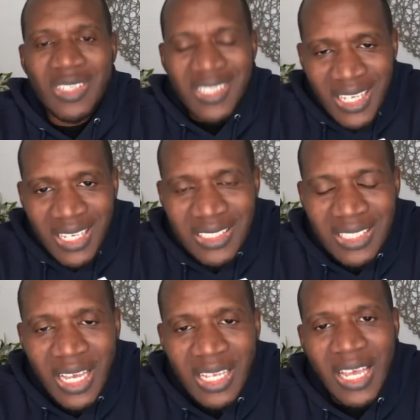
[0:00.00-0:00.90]
create
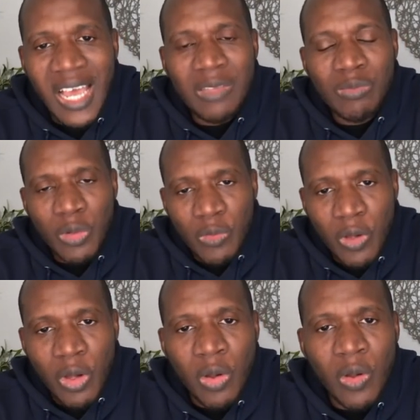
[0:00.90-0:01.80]
an
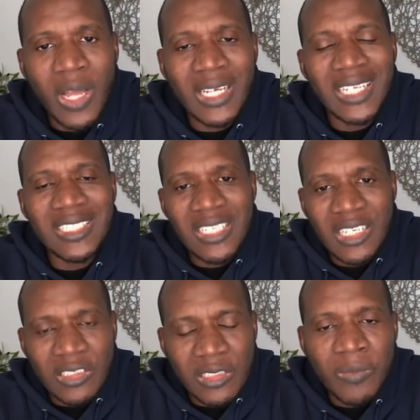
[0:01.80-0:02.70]
atmosphere or an
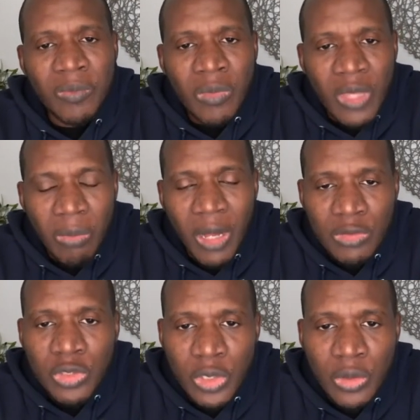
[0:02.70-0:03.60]
idea
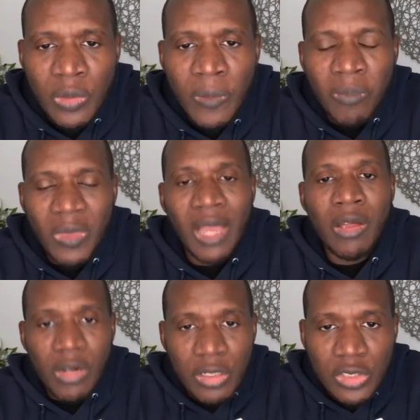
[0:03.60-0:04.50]
about you
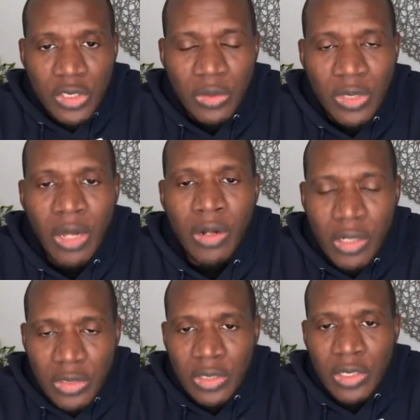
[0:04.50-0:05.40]
that hurts you, that
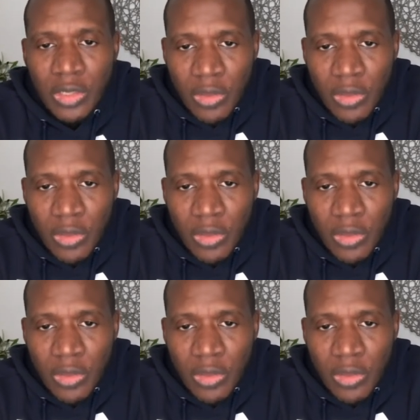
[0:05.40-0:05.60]
hurts